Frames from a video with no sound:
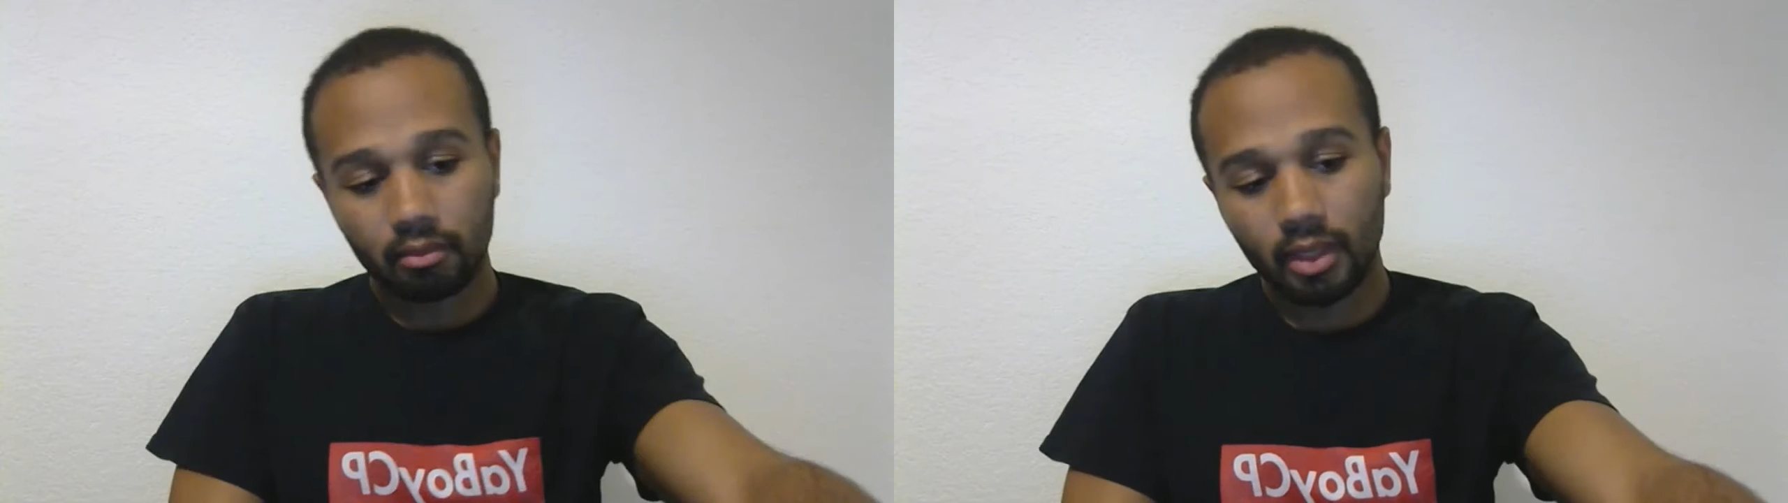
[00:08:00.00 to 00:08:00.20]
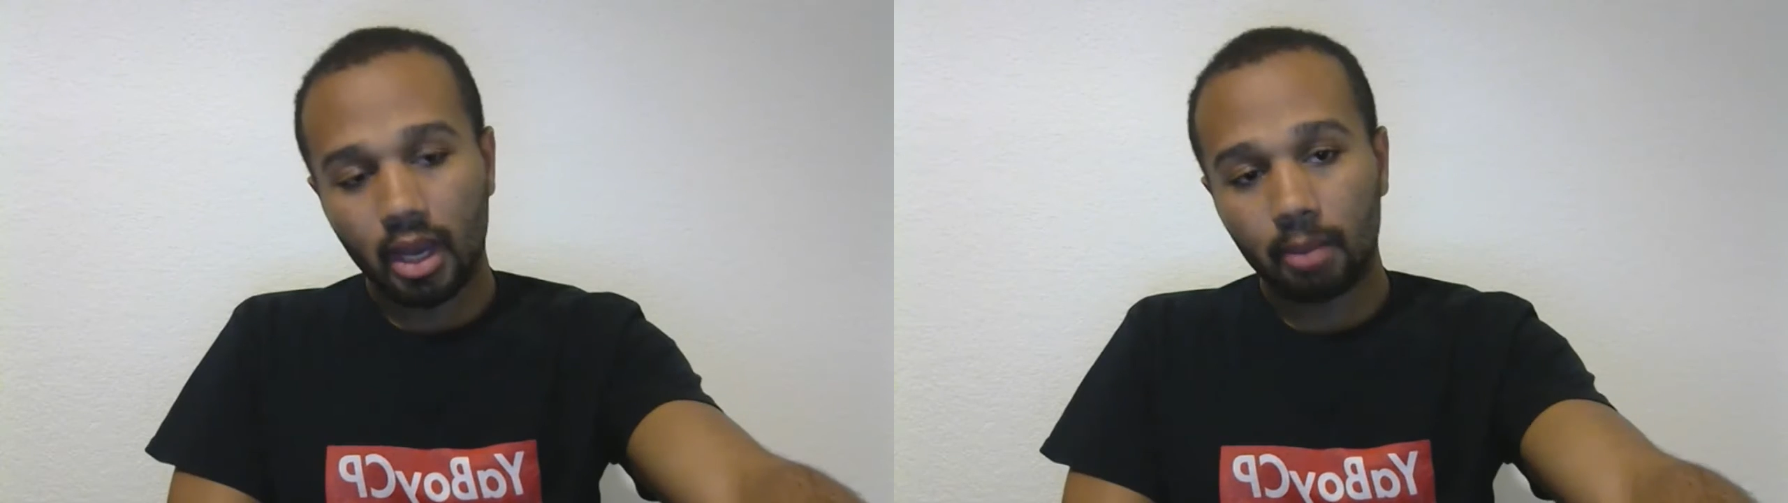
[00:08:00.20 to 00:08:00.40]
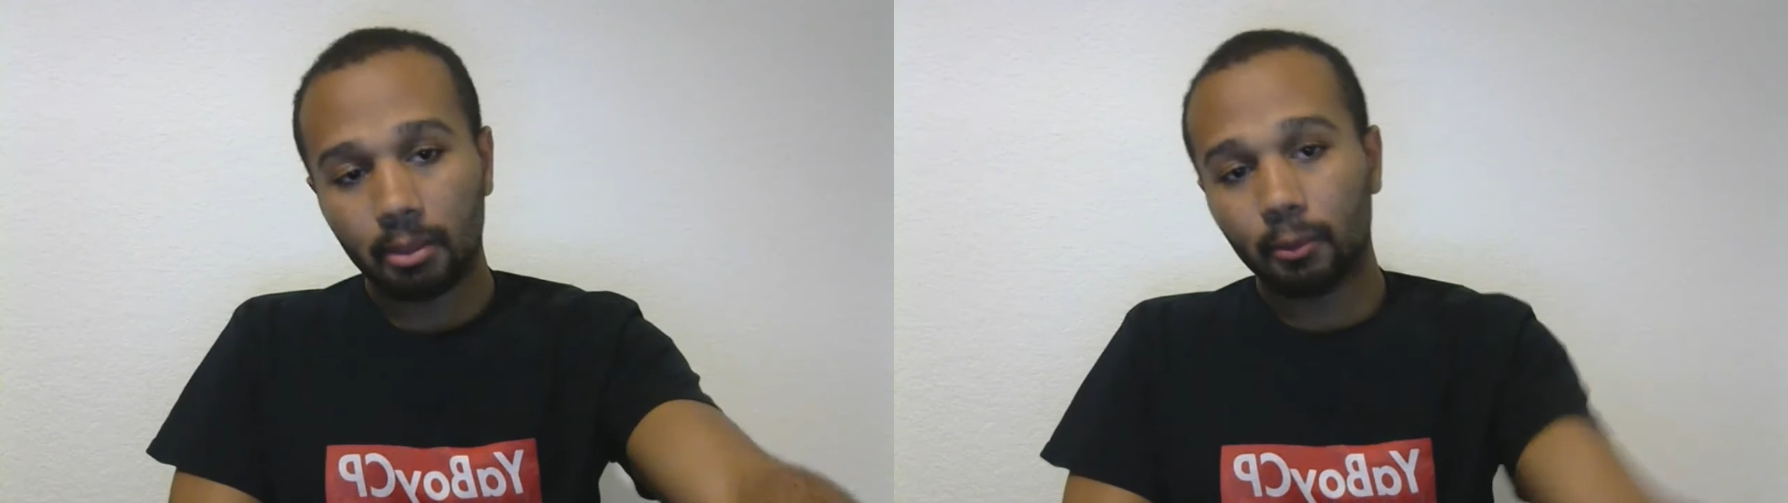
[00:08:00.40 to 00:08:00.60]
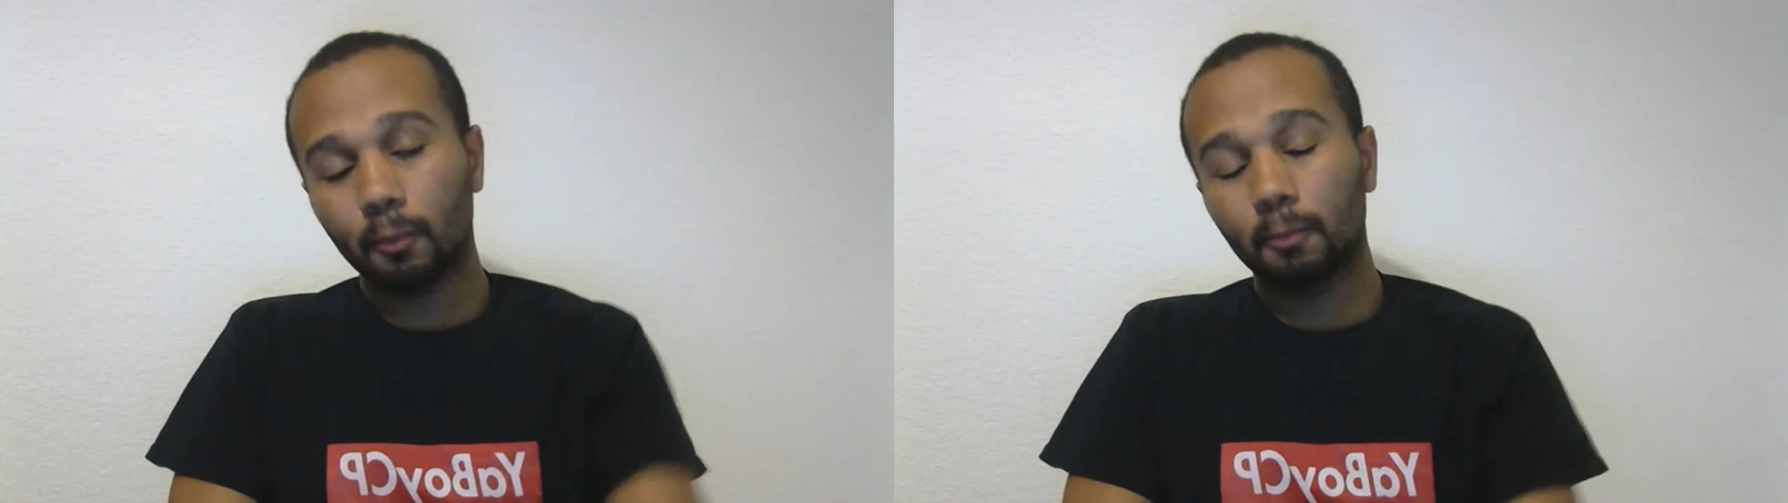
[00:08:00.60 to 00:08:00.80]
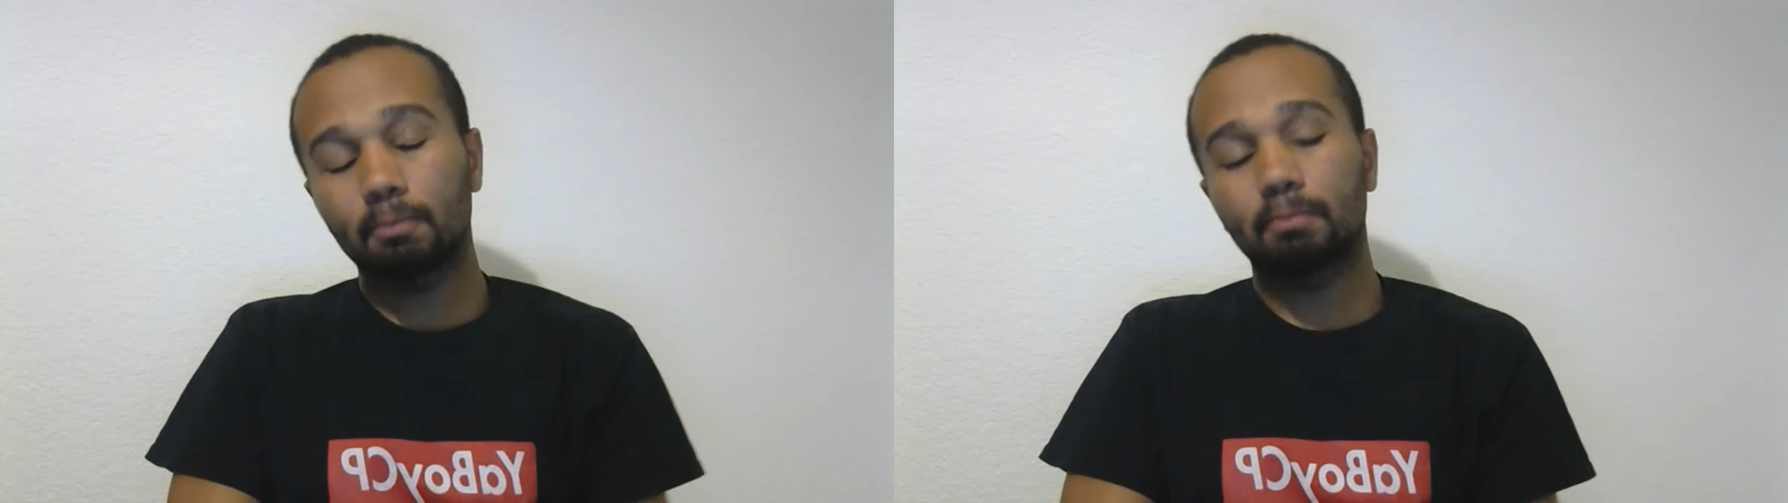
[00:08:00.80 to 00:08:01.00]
I remember